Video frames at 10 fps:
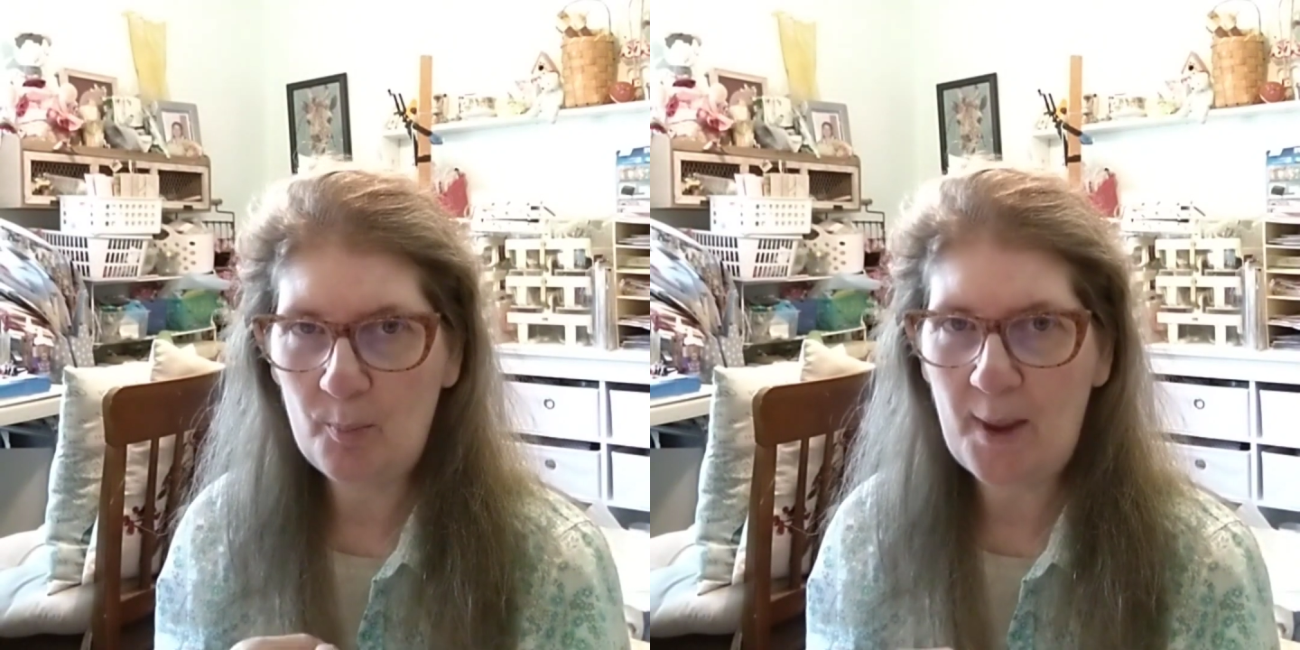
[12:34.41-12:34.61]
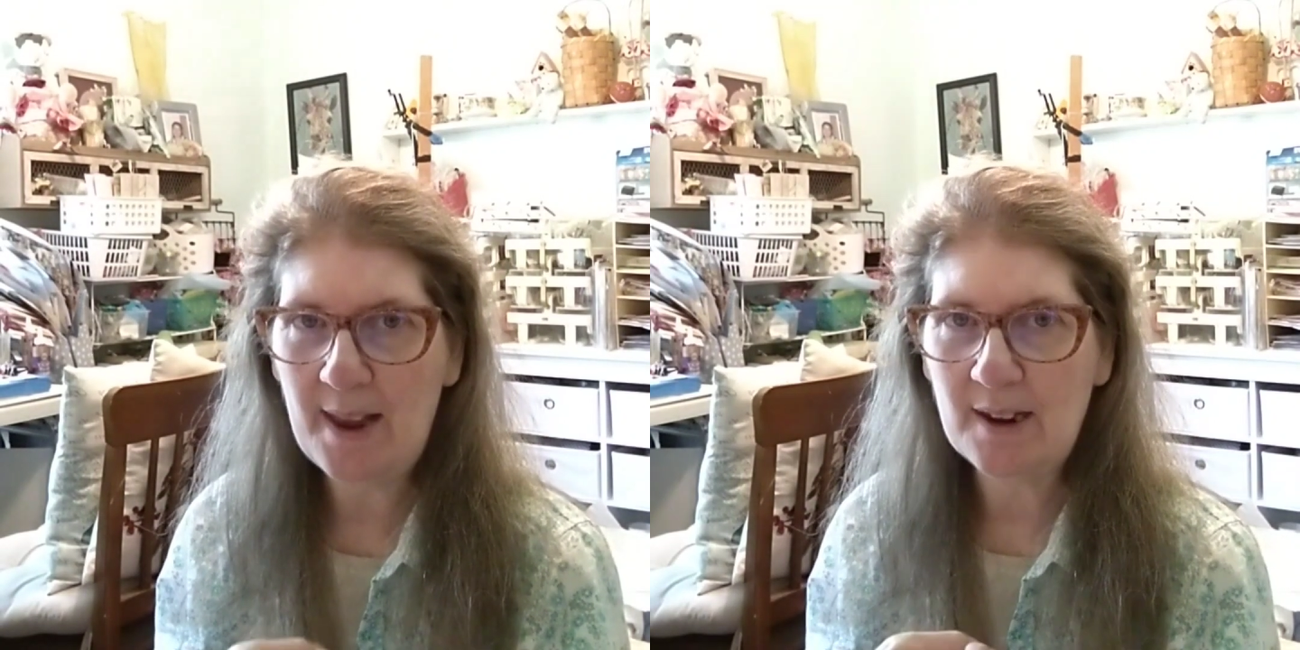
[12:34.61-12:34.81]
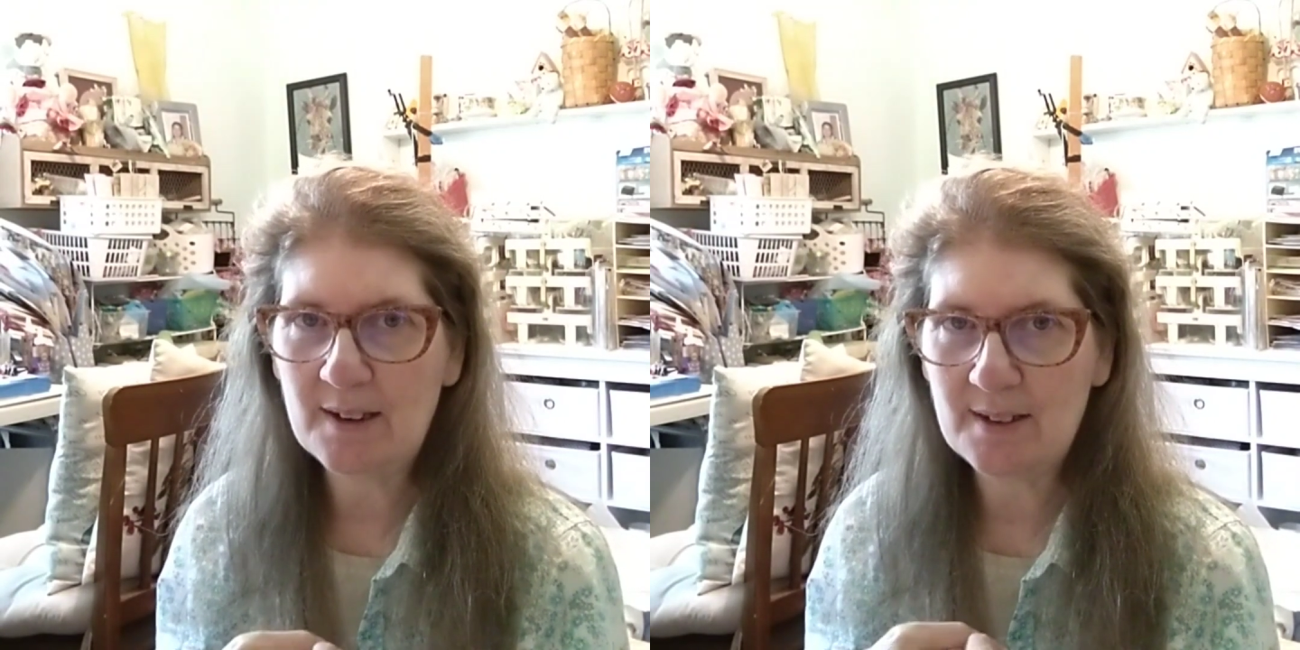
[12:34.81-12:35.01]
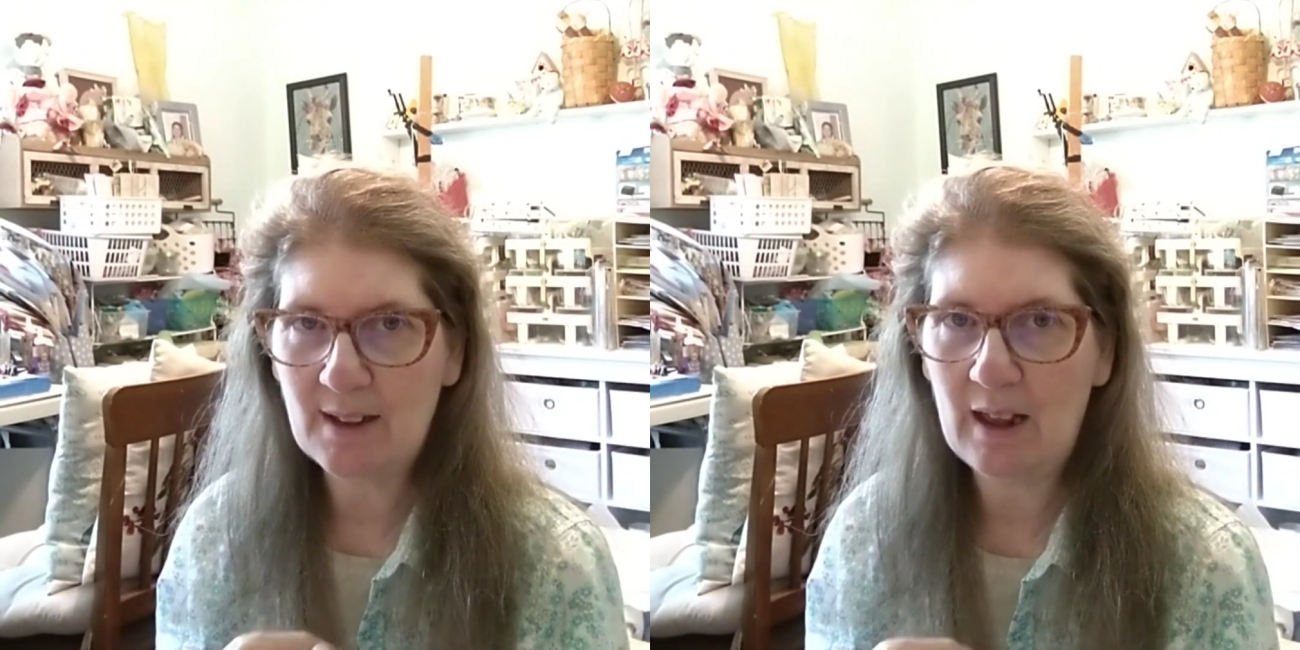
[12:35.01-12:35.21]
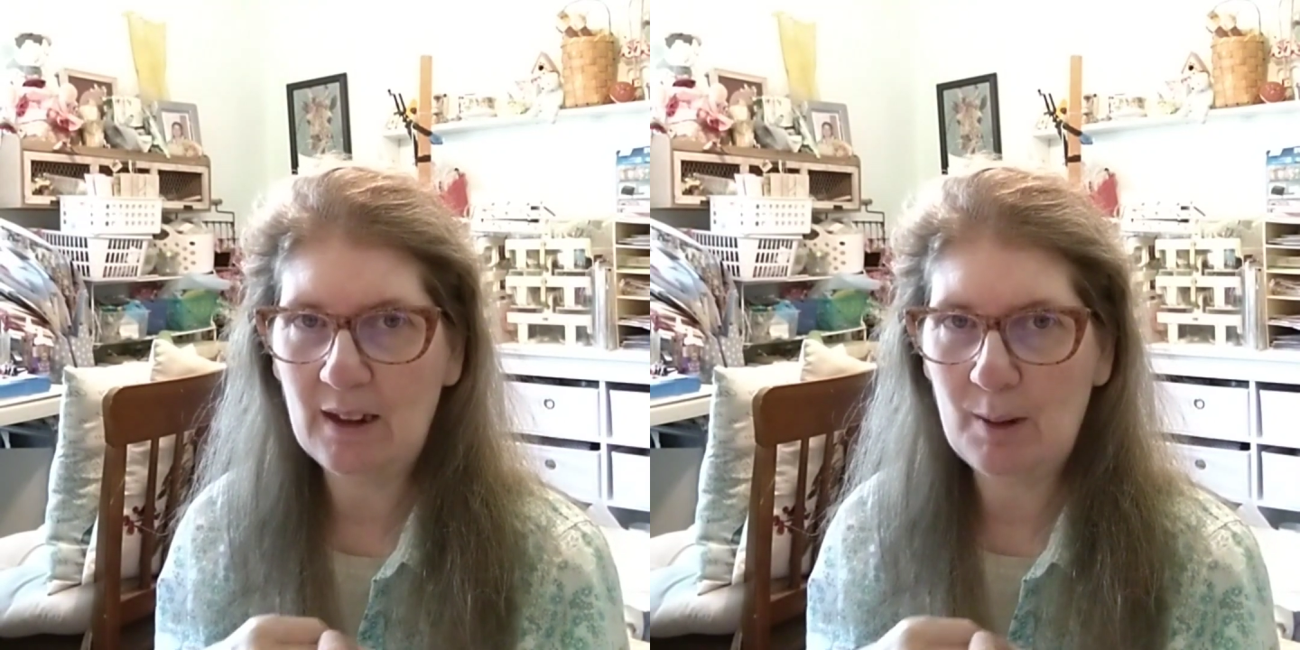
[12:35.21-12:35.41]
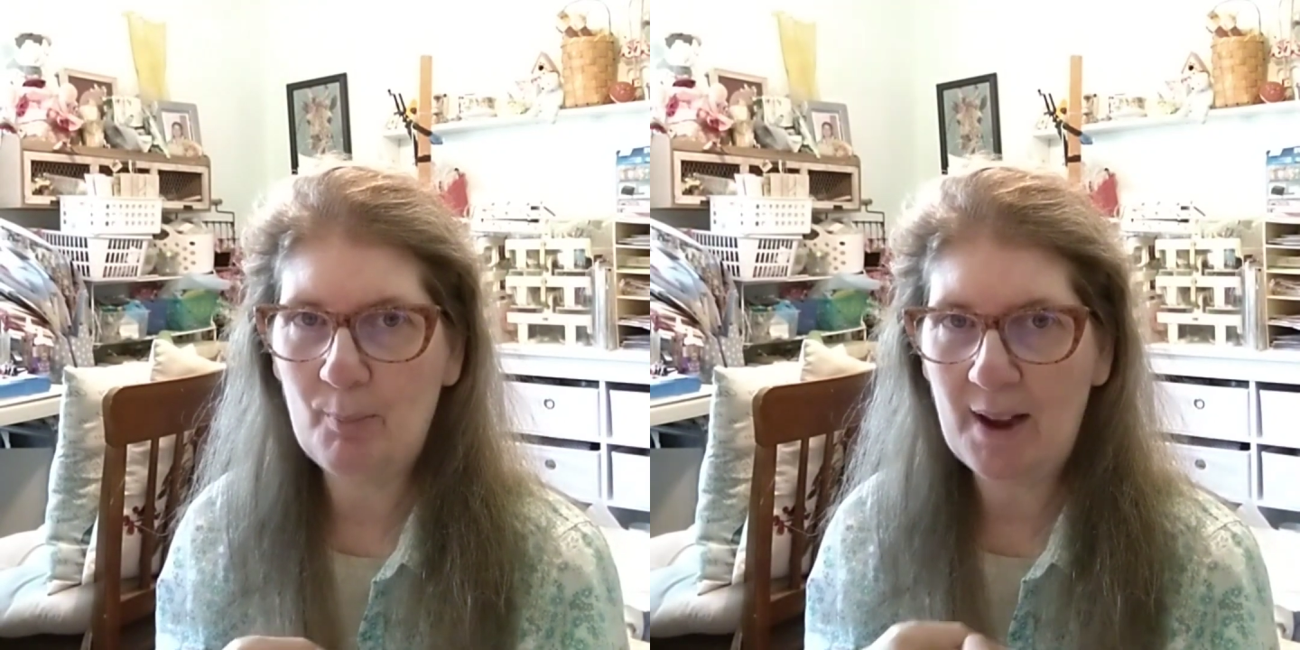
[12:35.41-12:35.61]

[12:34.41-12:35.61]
make and sell in